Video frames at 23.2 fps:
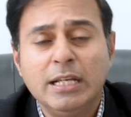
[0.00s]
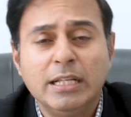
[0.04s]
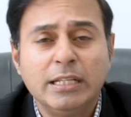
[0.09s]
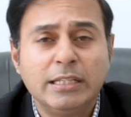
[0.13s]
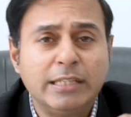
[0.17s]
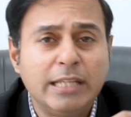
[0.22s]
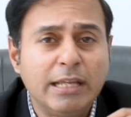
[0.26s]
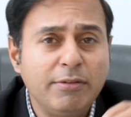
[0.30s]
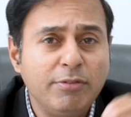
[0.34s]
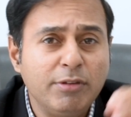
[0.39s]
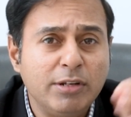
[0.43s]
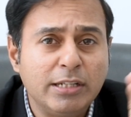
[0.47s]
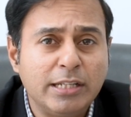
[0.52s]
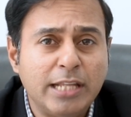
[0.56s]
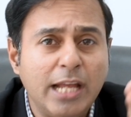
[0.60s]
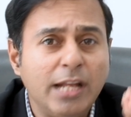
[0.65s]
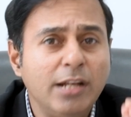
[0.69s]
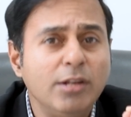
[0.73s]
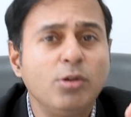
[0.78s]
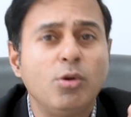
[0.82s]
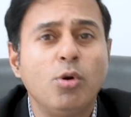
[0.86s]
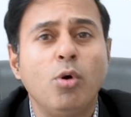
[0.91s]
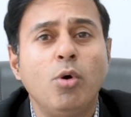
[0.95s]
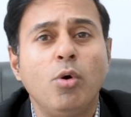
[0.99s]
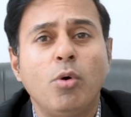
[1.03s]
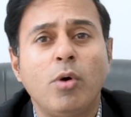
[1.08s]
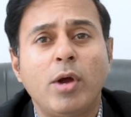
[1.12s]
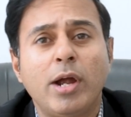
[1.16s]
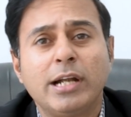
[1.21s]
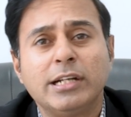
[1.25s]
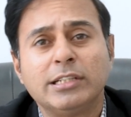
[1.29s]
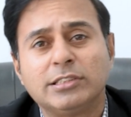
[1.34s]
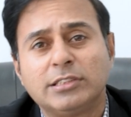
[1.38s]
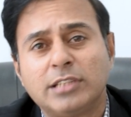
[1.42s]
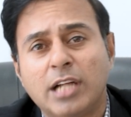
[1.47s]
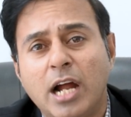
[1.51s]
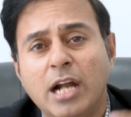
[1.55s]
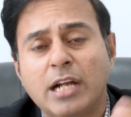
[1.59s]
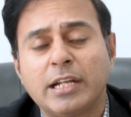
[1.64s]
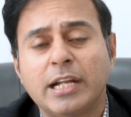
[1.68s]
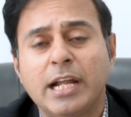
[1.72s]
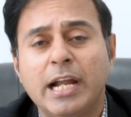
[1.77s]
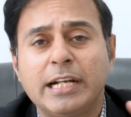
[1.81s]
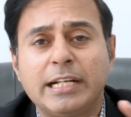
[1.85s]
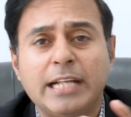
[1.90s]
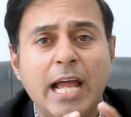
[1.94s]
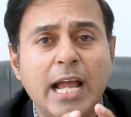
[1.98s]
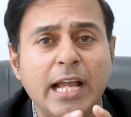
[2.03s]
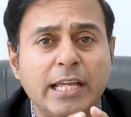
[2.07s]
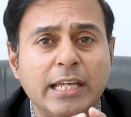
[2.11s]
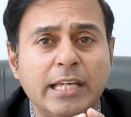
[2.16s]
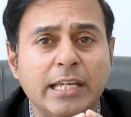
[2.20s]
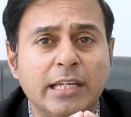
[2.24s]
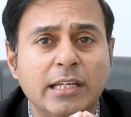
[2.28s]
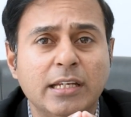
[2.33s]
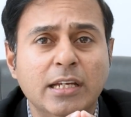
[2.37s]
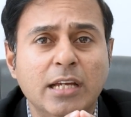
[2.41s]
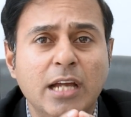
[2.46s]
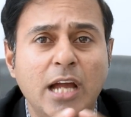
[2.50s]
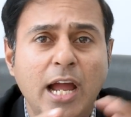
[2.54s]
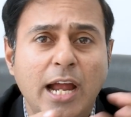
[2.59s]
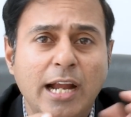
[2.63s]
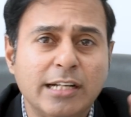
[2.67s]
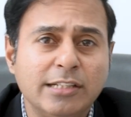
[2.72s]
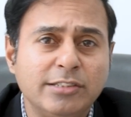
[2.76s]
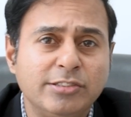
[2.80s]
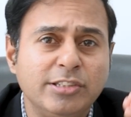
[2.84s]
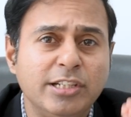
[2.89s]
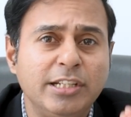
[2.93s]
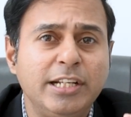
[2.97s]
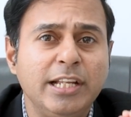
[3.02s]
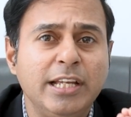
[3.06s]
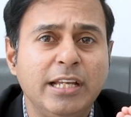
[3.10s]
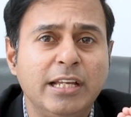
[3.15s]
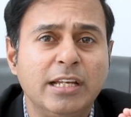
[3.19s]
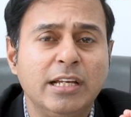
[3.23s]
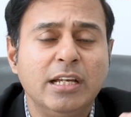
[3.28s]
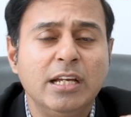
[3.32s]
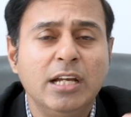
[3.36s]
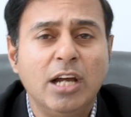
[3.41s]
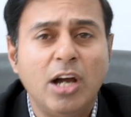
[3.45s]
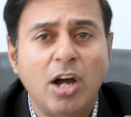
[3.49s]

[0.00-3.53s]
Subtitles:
They will then go and start attacking and sitting